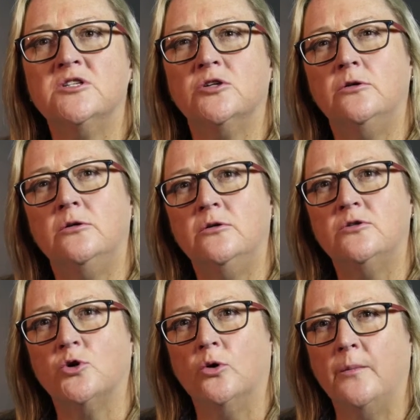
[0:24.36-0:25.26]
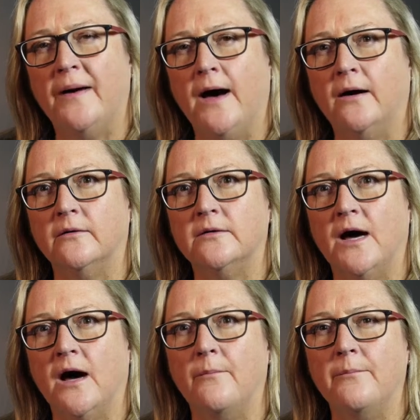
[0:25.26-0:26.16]
to talk about
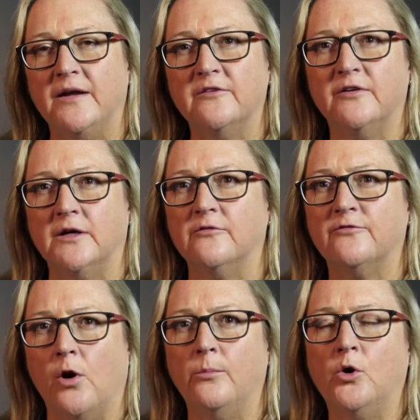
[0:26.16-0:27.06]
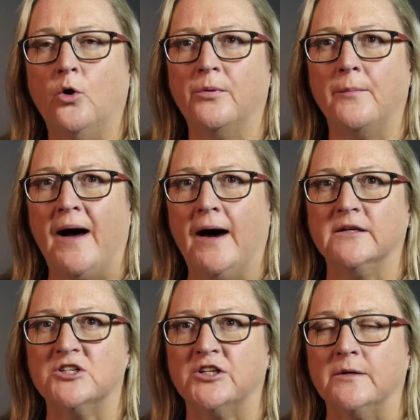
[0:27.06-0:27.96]
benefiting from corporate
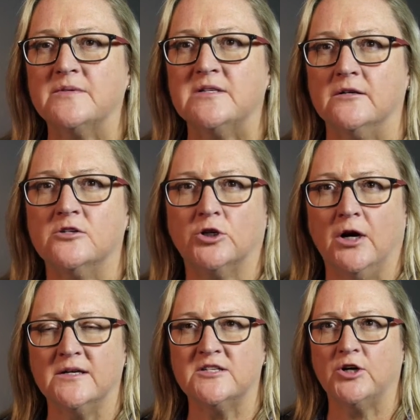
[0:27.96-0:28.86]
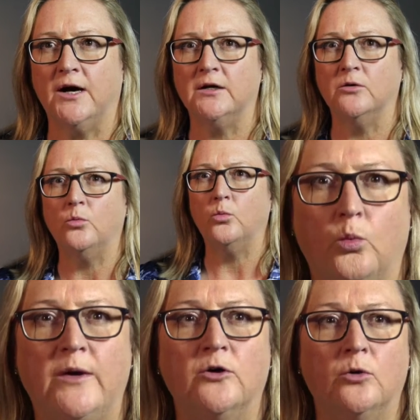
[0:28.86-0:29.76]
partnerships at Try Australia,
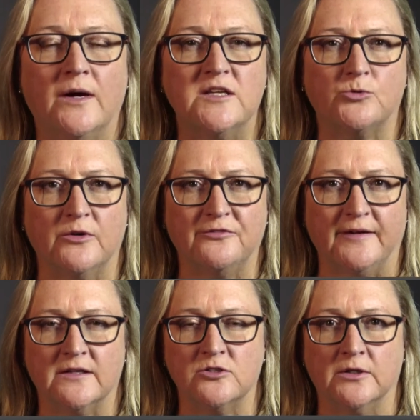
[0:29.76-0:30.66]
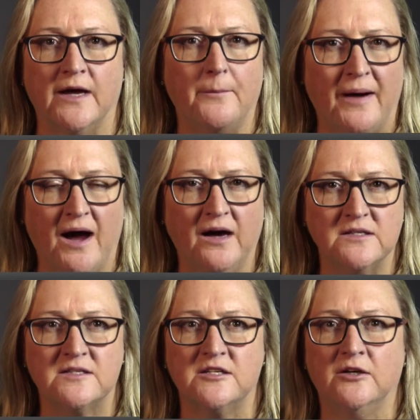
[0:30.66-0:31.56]
we always reflect on our
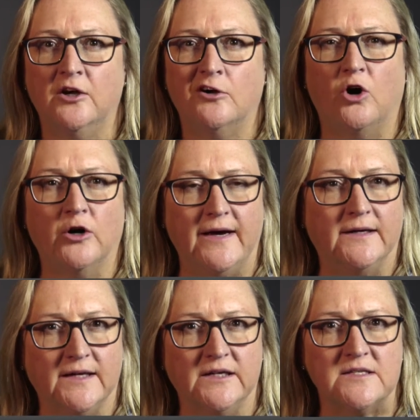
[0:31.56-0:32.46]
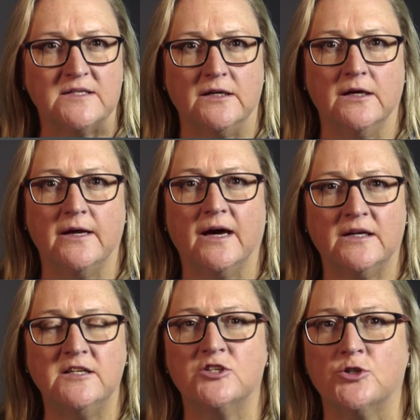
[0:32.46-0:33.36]
past, on our legacy and our
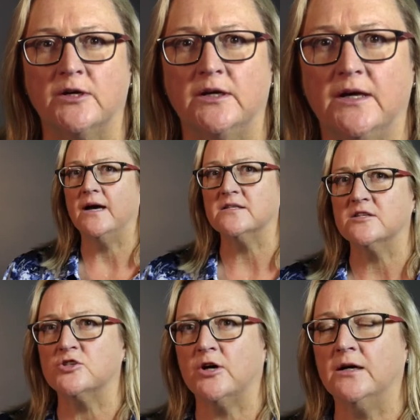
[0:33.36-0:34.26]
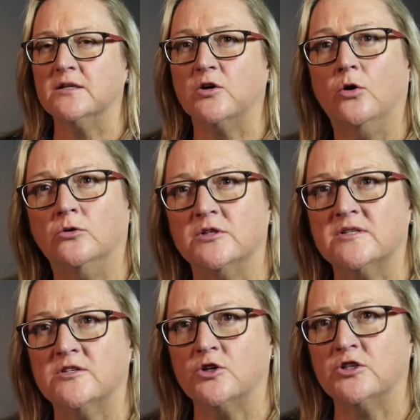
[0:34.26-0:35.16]
history as Australia's oldest
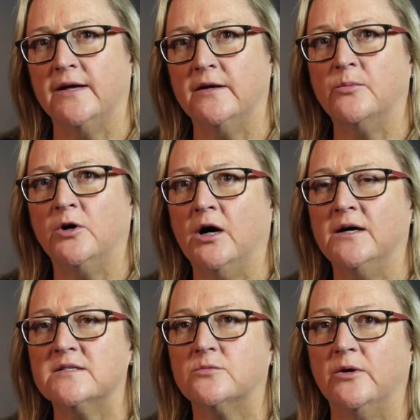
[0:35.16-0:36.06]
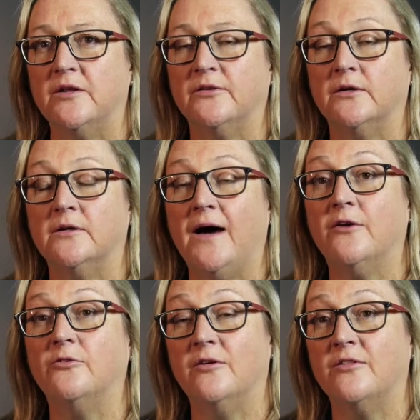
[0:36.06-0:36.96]
social enterprise with a
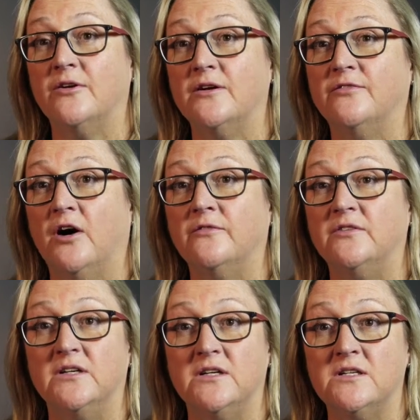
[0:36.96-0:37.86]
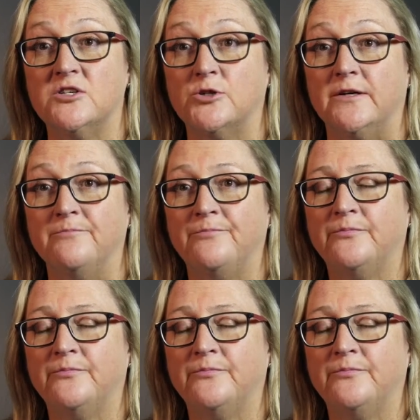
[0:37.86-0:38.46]
135-year history.